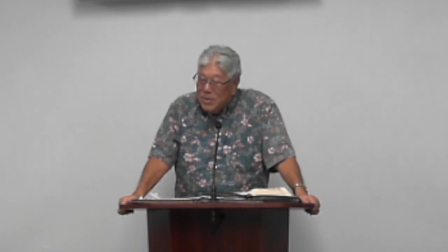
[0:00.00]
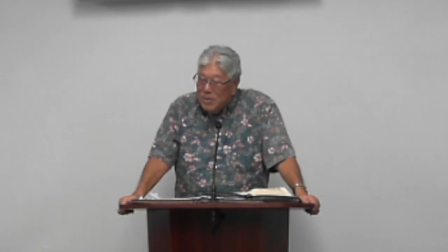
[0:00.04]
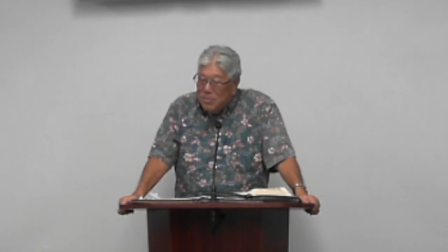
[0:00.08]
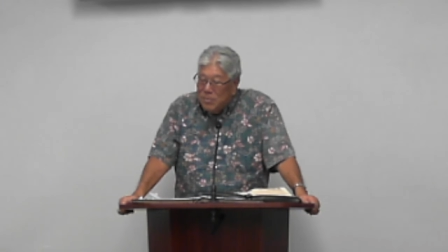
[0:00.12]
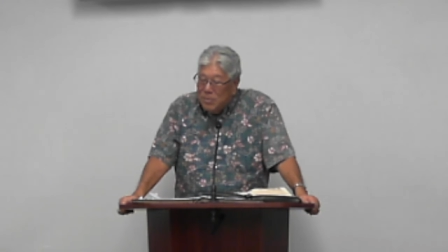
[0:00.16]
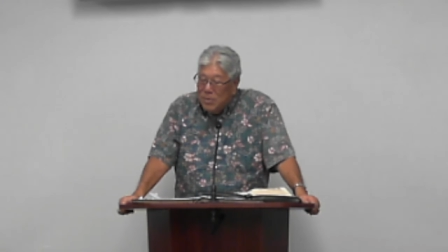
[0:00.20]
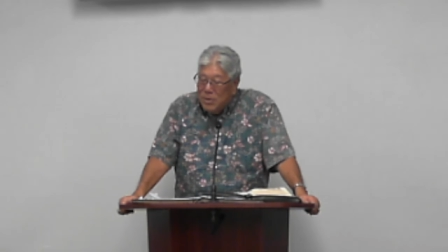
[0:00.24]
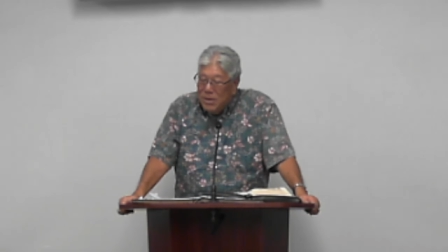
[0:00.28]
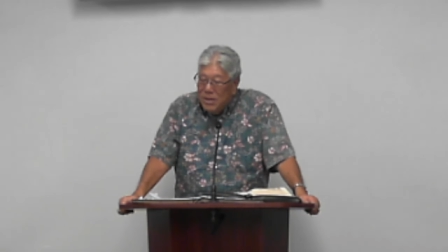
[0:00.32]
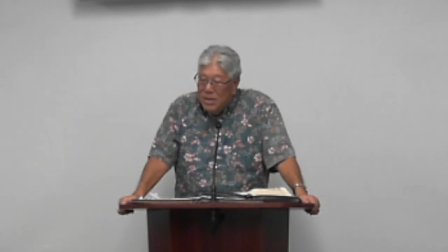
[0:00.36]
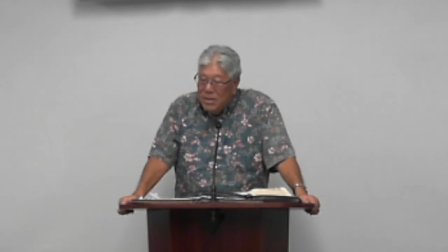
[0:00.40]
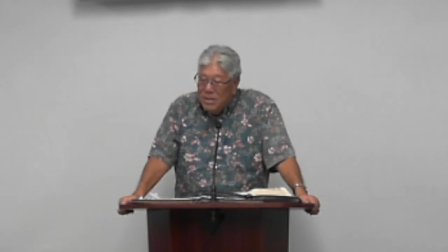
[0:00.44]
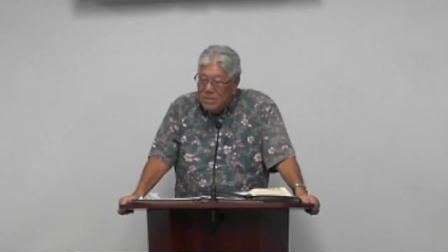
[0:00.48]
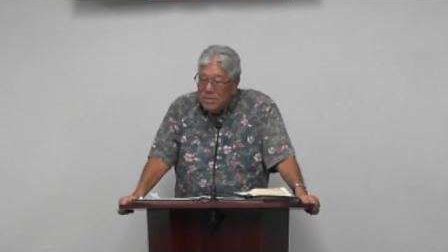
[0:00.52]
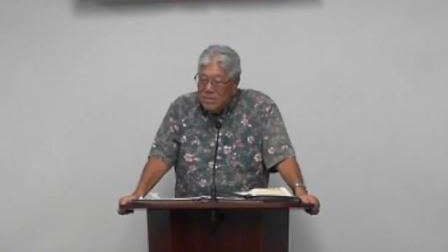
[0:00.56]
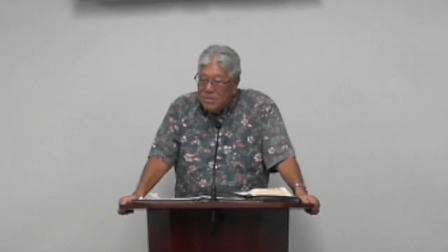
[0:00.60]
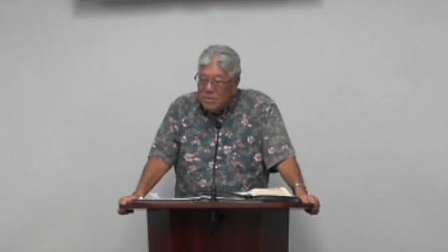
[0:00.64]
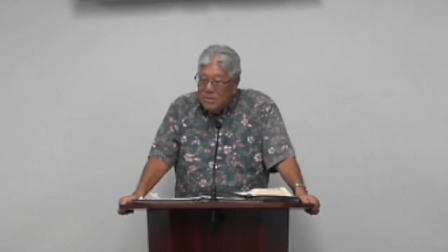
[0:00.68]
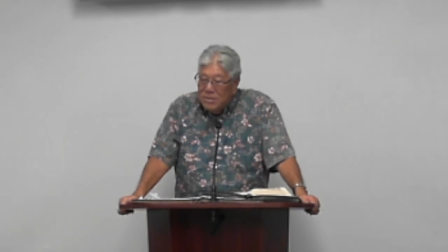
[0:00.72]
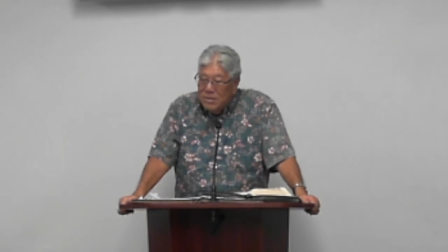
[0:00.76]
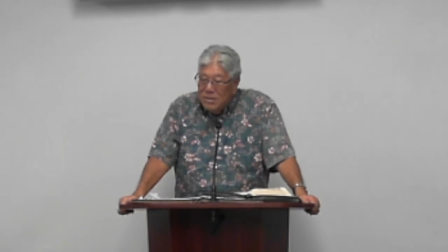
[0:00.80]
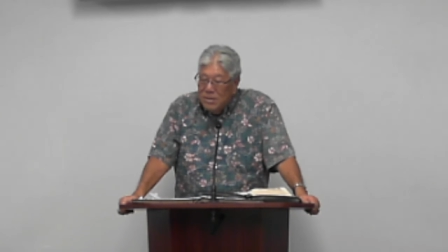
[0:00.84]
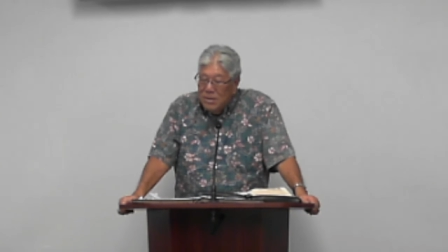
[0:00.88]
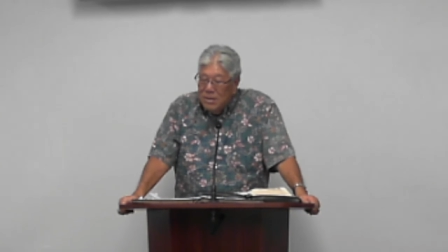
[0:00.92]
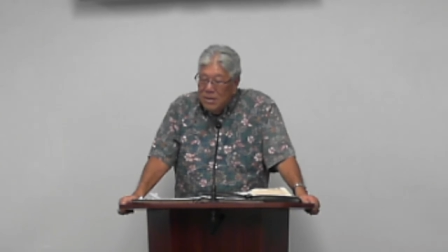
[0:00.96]
the place
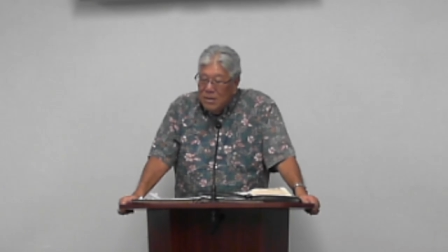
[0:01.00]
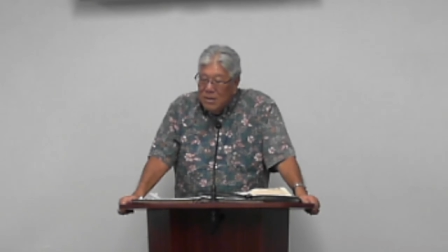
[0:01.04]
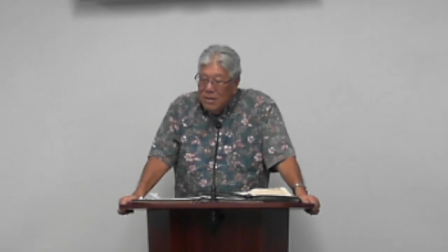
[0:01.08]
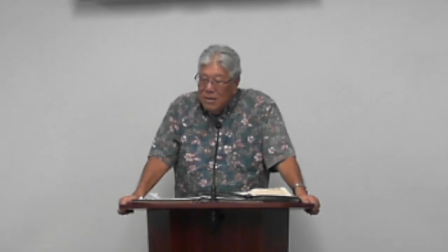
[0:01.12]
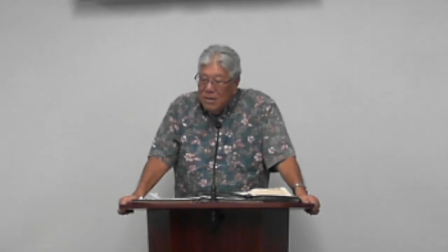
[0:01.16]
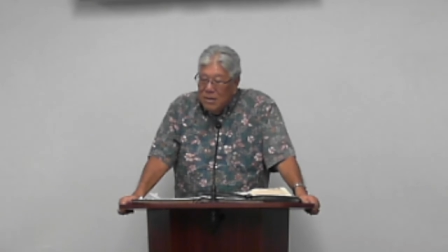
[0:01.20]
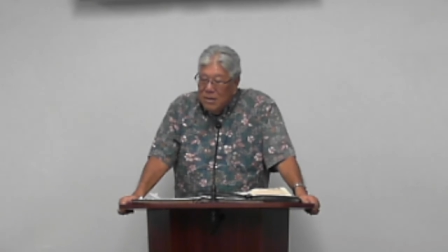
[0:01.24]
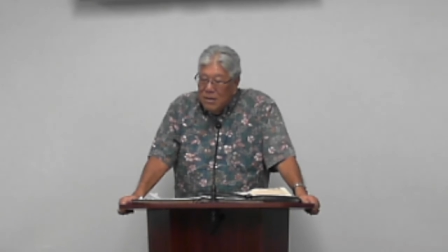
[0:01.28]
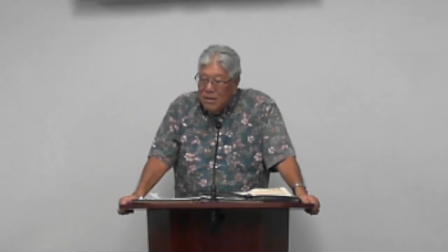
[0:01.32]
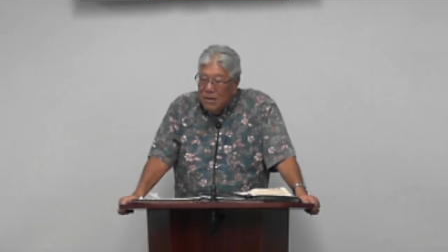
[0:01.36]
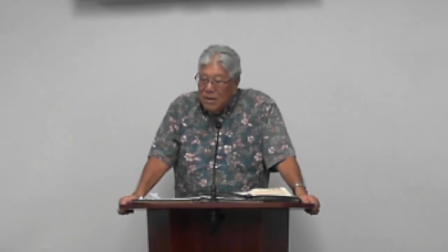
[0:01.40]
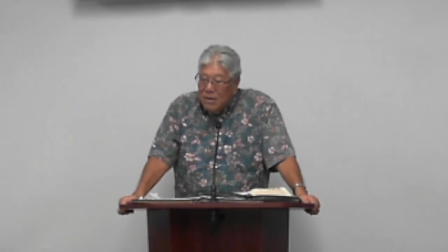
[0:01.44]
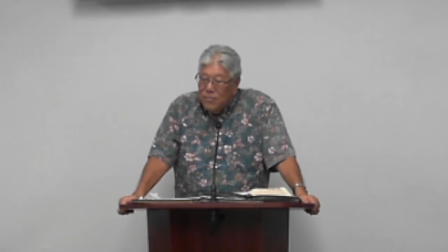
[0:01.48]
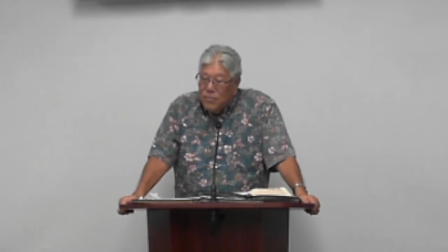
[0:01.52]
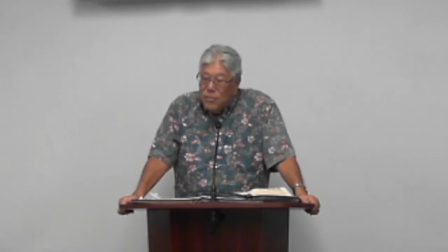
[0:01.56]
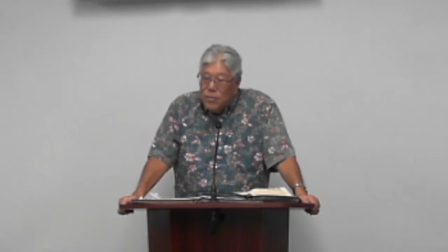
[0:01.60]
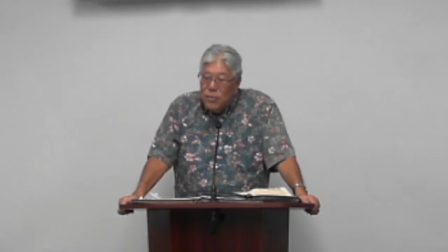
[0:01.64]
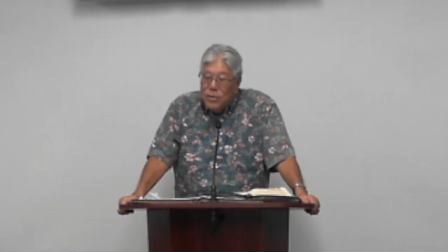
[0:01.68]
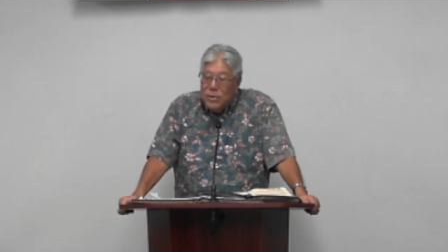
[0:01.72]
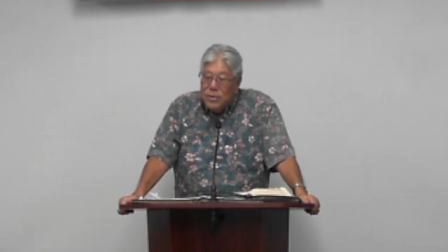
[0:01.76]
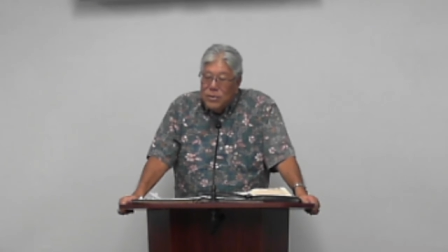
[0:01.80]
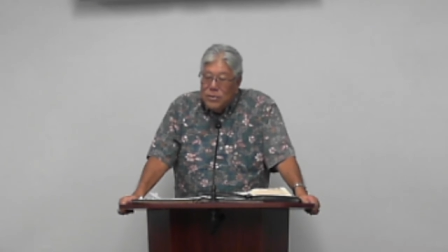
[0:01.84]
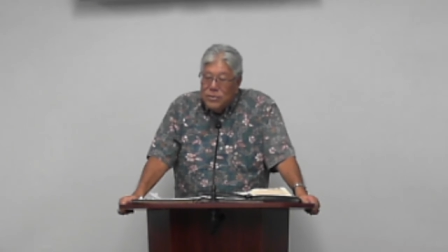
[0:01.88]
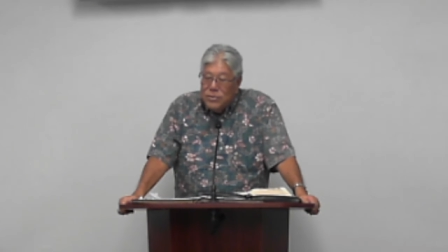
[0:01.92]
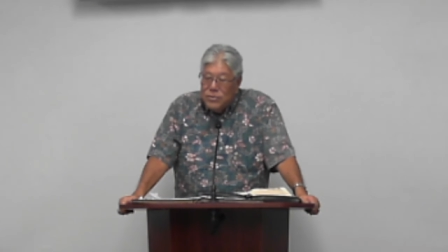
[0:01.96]
of
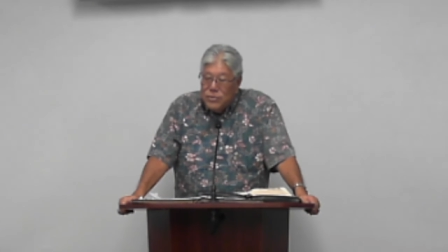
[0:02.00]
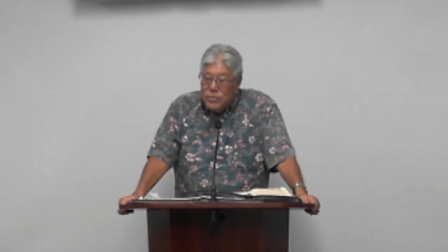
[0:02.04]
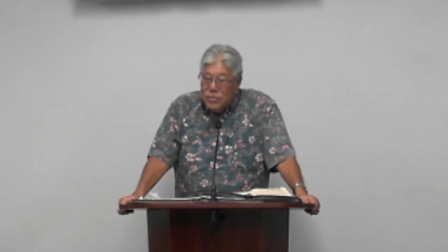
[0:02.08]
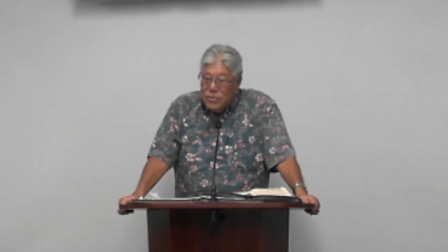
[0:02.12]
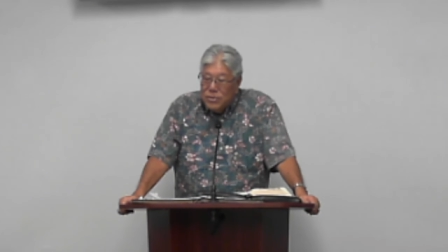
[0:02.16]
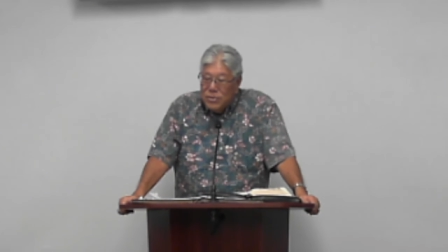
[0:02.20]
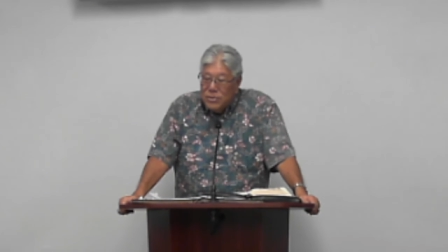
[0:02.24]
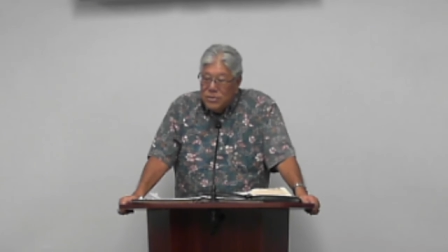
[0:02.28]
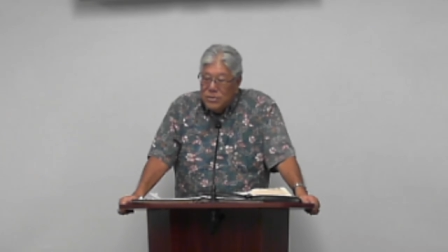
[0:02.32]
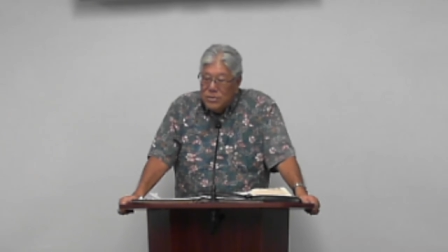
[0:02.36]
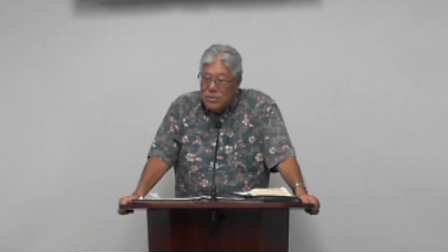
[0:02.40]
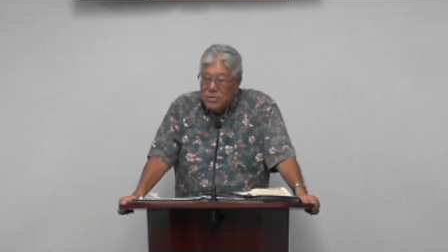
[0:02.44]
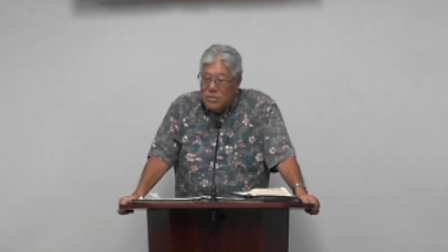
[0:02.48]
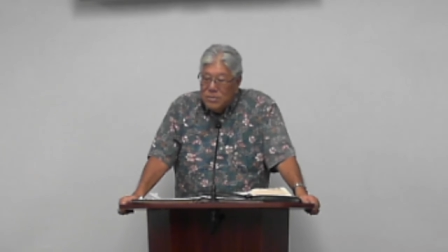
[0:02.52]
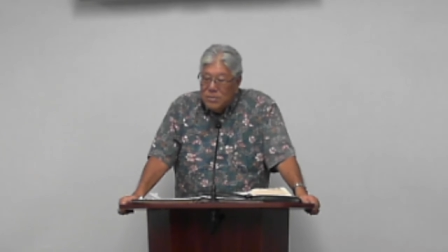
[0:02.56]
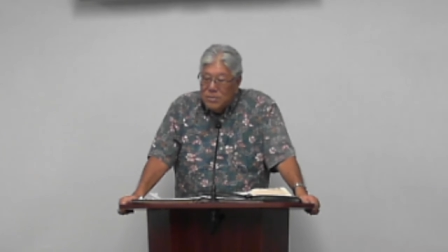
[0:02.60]
going to church.